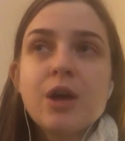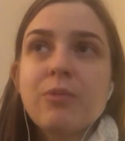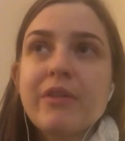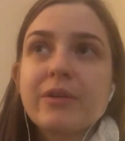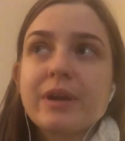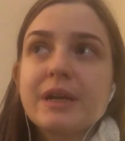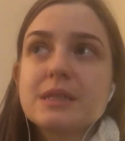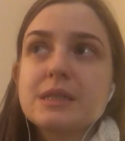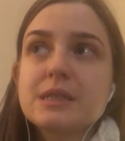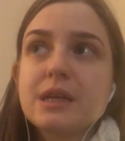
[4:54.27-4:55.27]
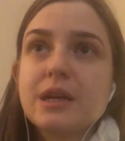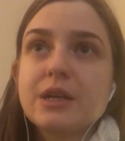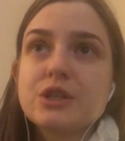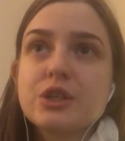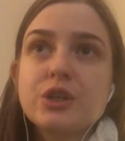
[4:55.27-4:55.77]
whether it's a
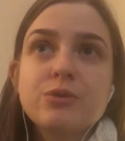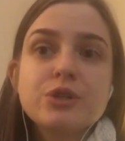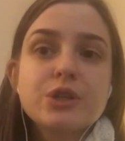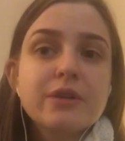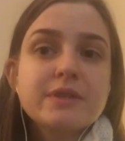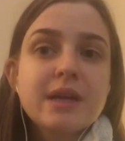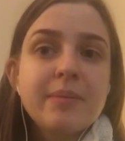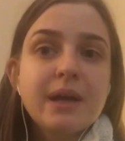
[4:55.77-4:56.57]
seducer of some